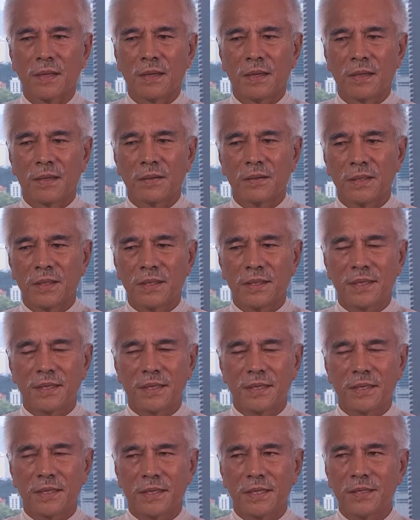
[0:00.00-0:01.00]
Well,
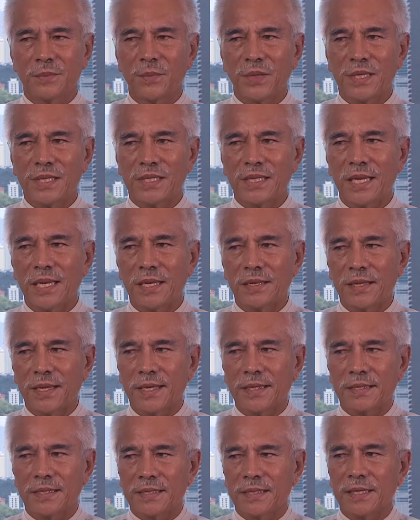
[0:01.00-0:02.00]
let me say
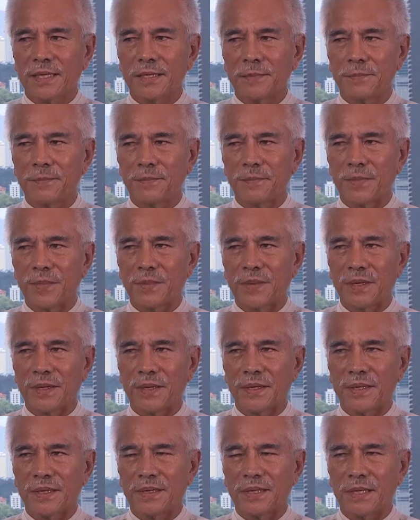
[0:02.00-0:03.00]
that
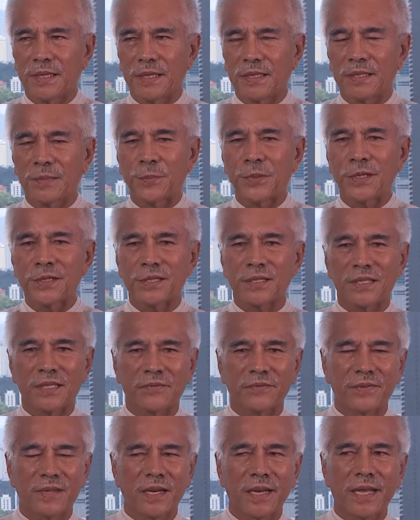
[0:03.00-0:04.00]
the purchase
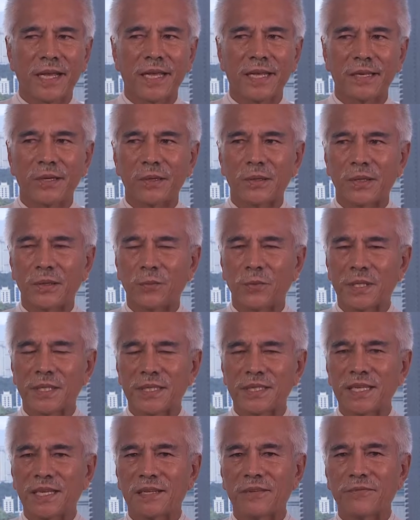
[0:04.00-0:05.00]
of the land was
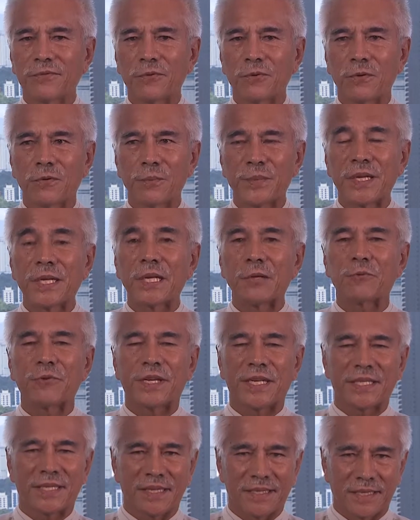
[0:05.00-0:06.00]
done for many
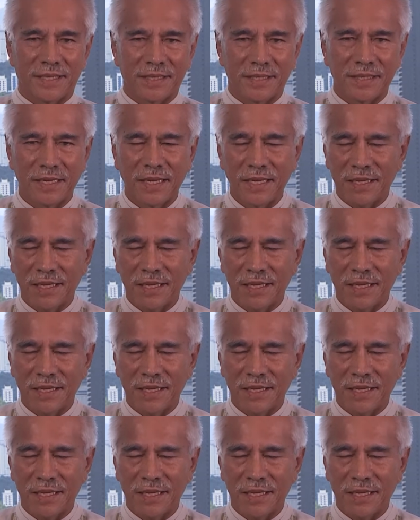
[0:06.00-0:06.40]
reasons.